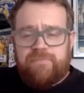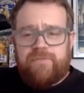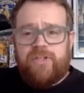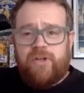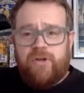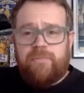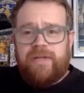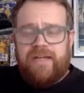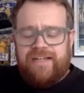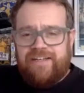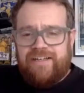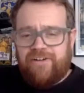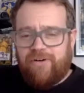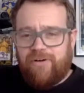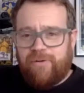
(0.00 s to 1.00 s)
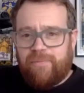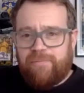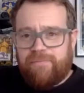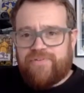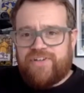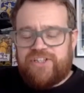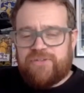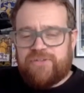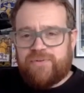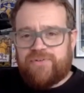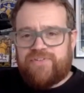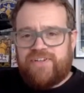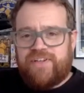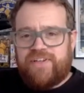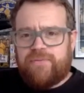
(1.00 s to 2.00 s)
you being in your position will
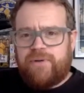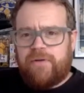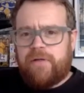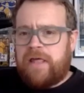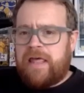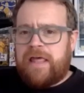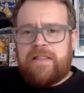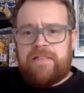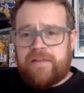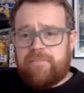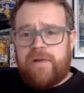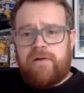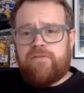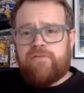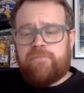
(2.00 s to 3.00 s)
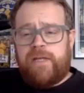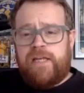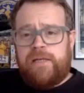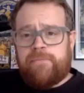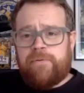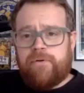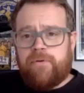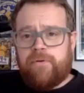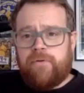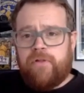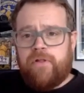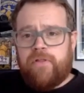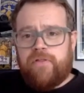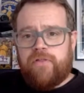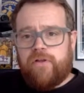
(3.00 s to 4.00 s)
see it as well, the amount of people
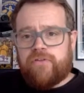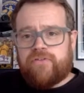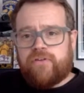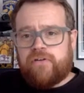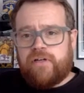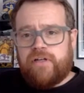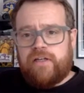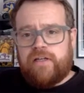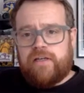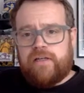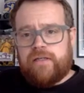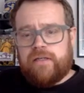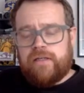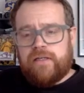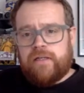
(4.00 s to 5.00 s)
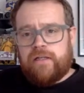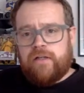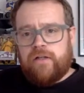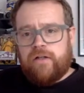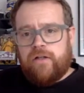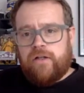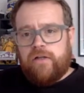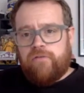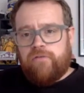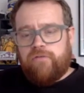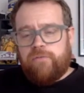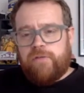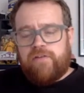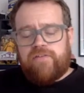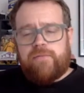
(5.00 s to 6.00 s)
that are suddenly
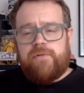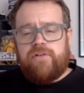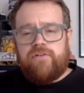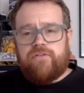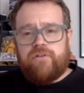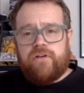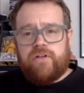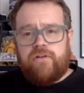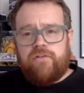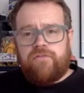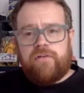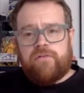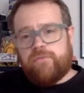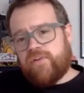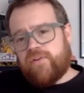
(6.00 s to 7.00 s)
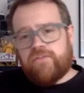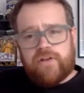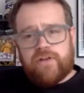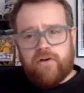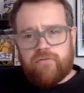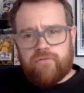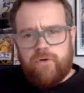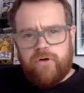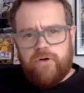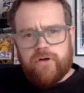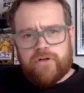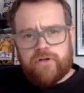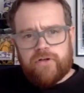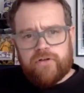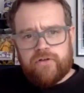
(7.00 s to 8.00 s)
from the FM industry that have found themselves out of
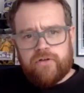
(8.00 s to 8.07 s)
work